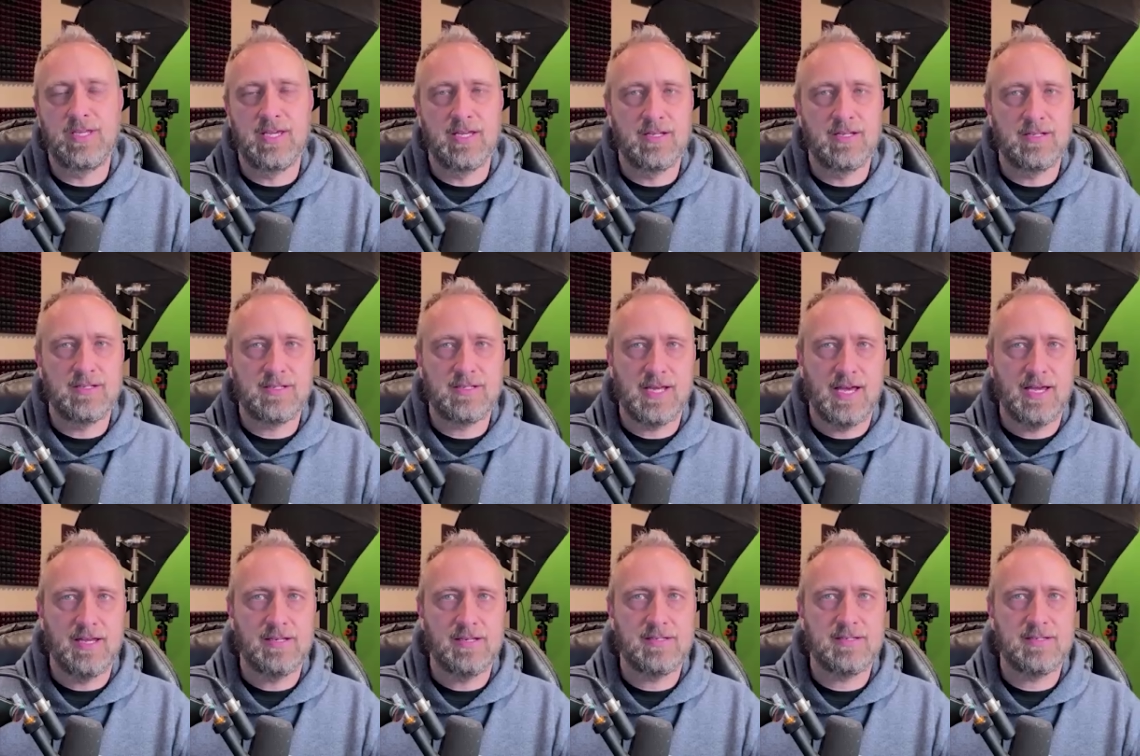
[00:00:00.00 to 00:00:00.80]
the
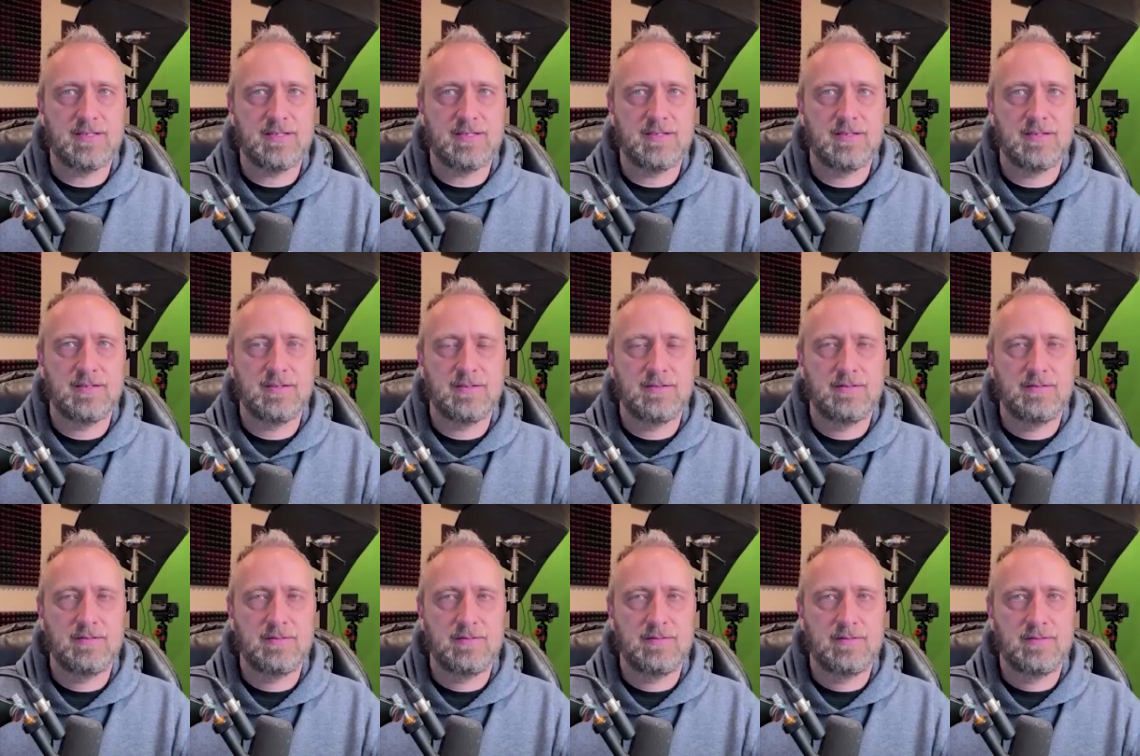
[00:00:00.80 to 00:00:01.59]
insights
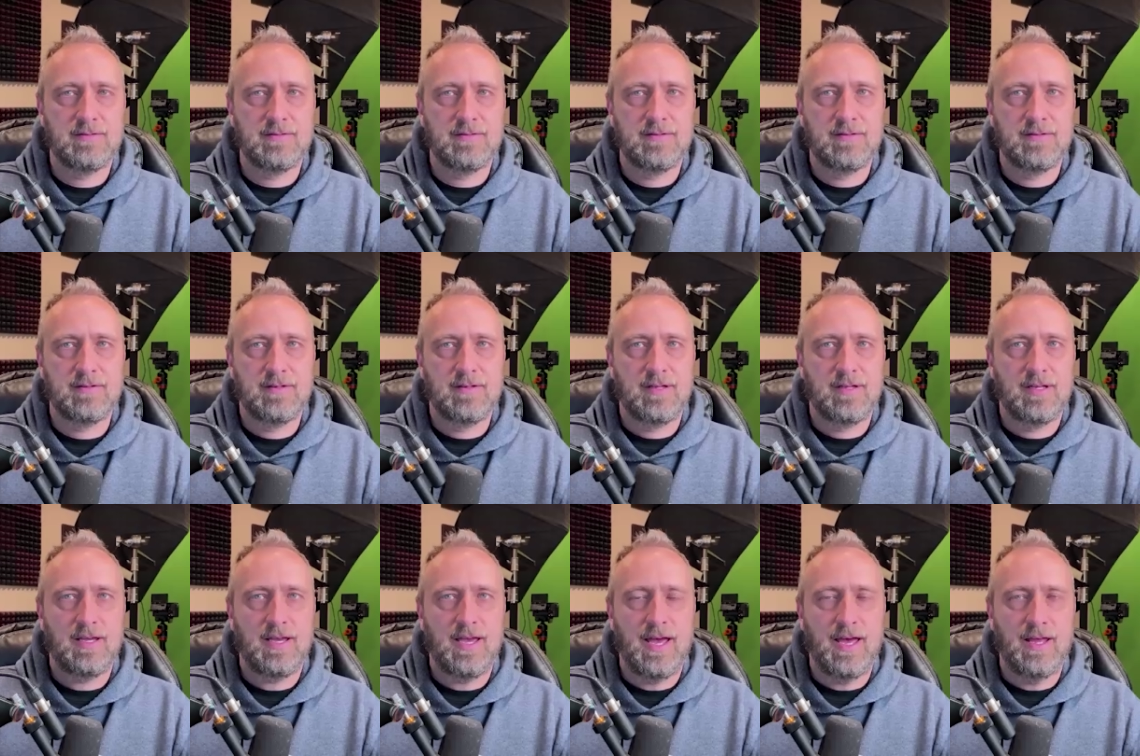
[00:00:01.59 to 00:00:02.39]

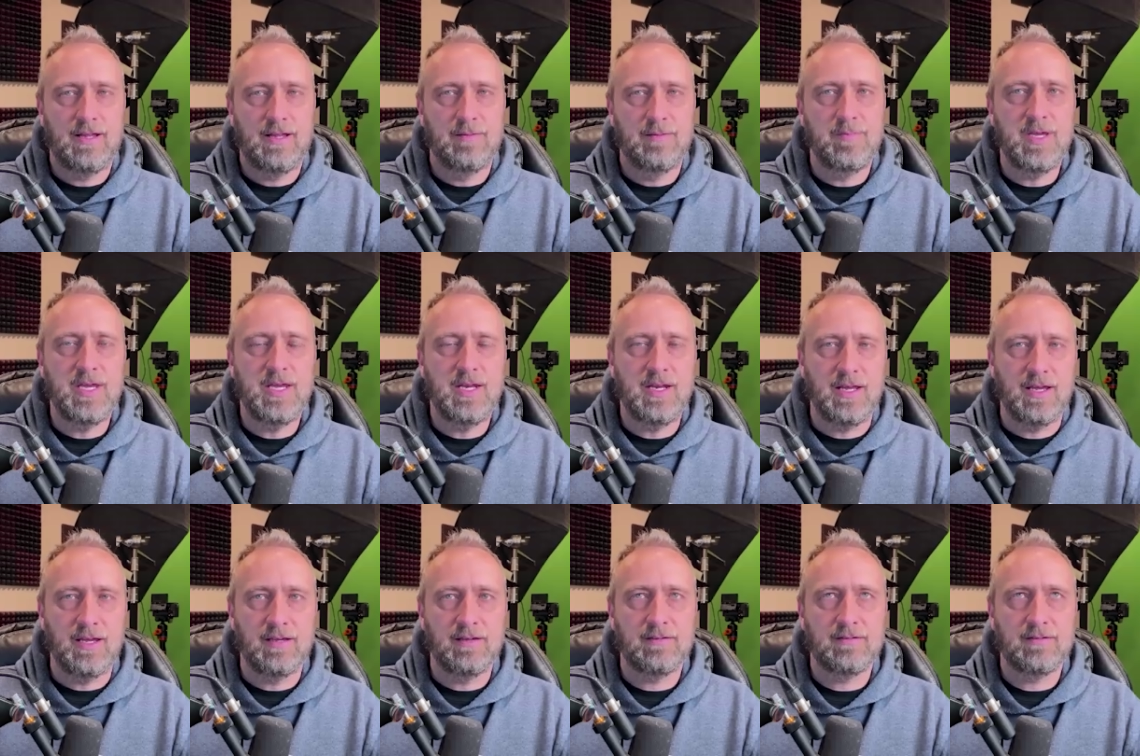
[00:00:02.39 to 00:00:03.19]
and the
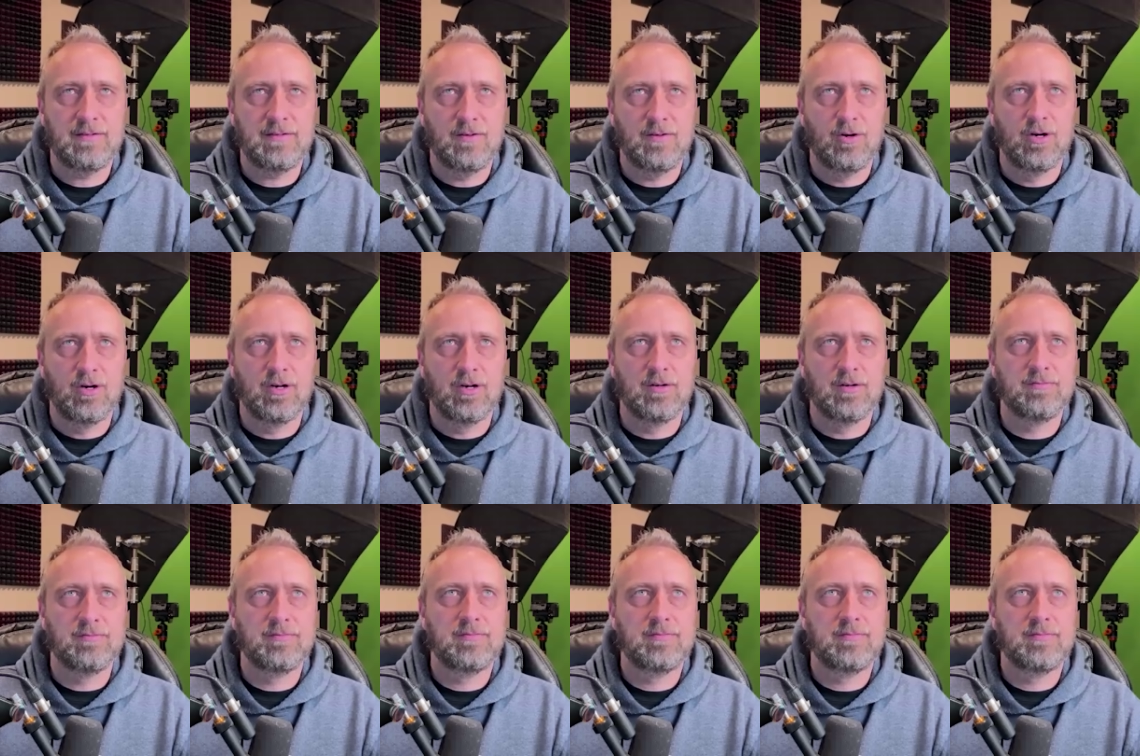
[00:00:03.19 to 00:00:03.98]
meaning,
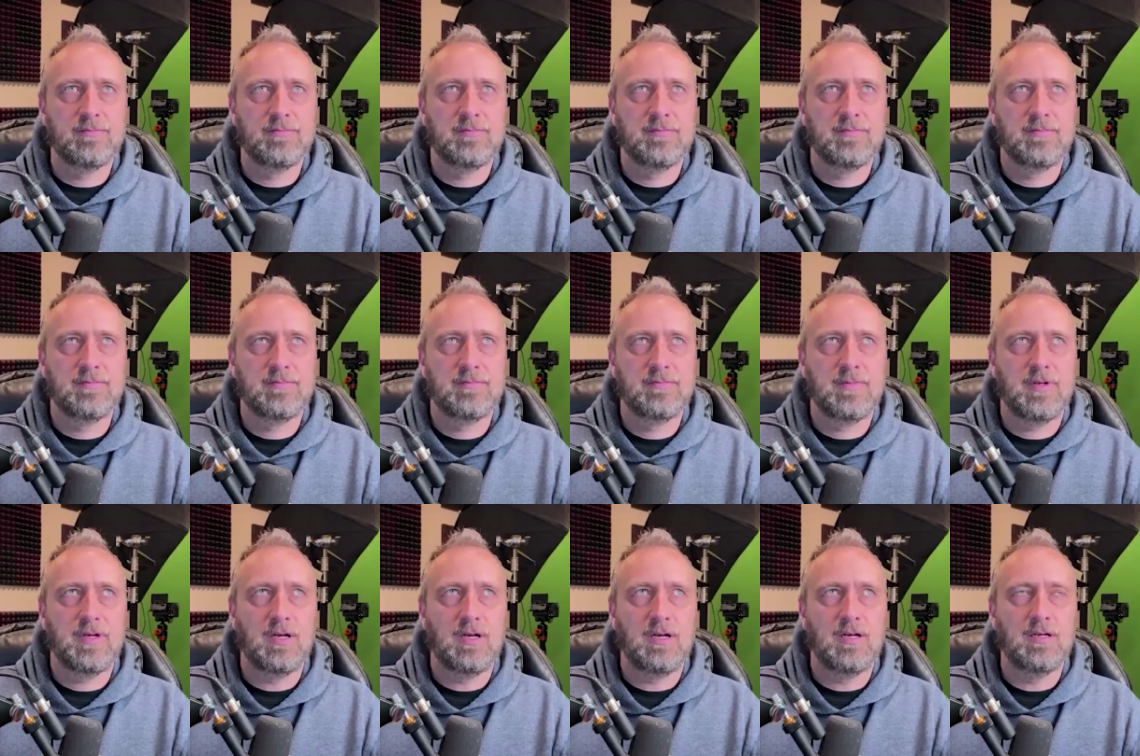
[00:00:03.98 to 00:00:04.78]
or
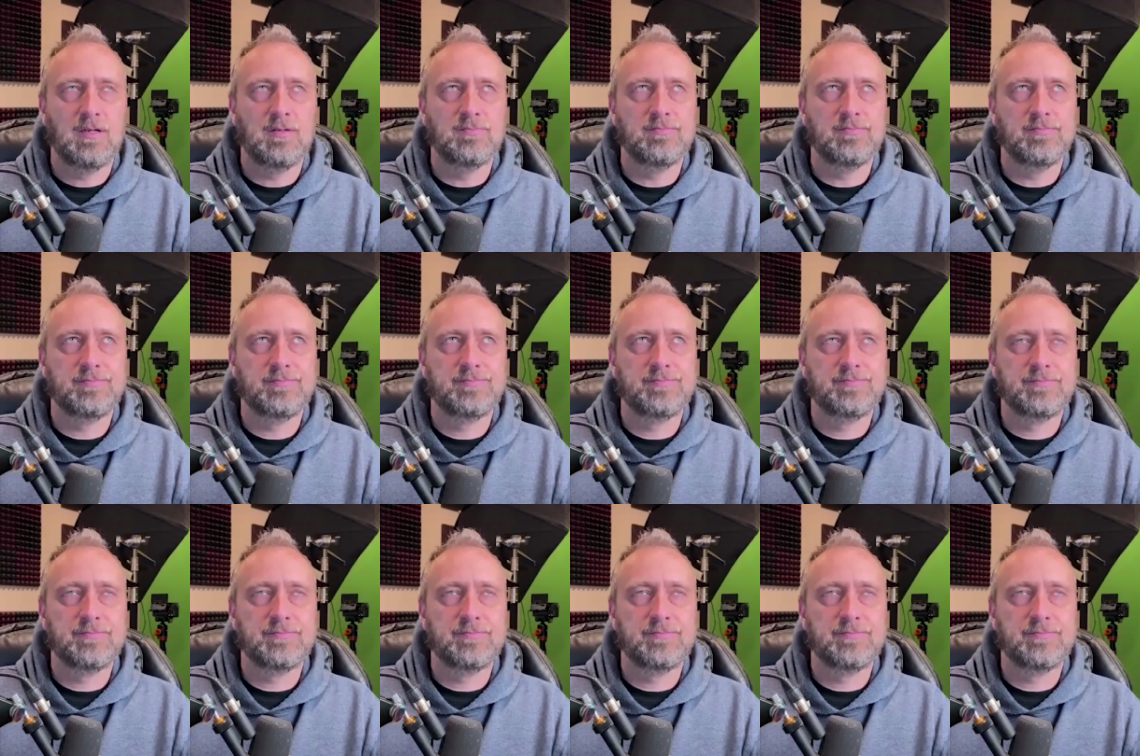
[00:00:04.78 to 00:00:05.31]
the